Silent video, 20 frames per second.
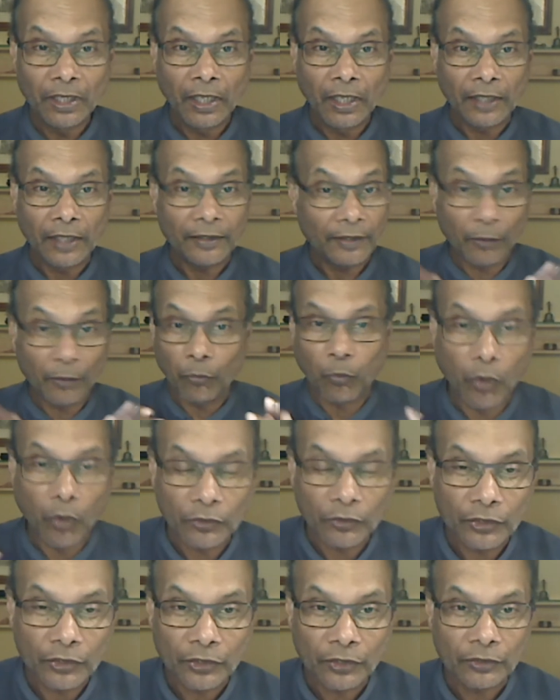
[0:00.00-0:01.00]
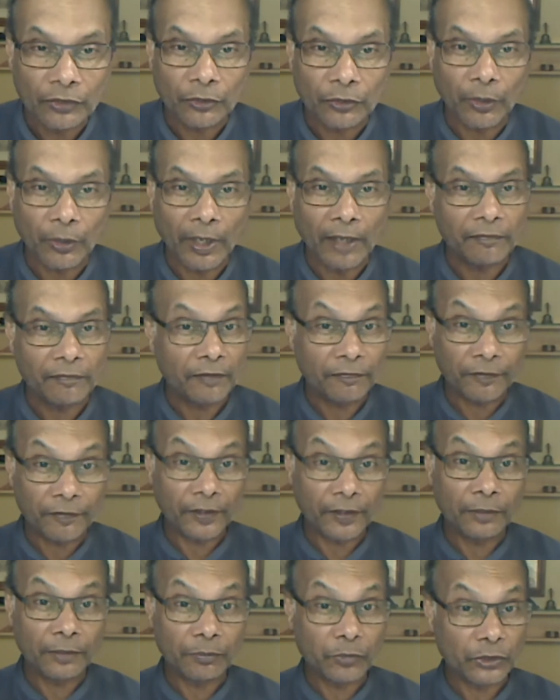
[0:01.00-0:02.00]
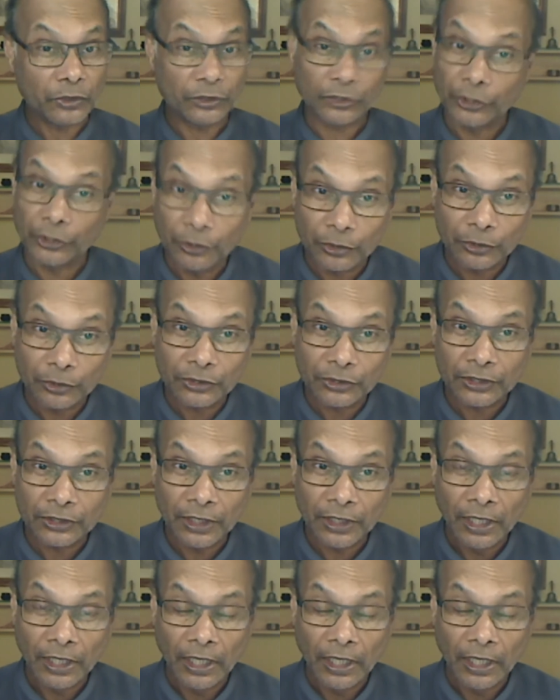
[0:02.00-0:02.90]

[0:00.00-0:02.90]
They want to have the freedom to choose.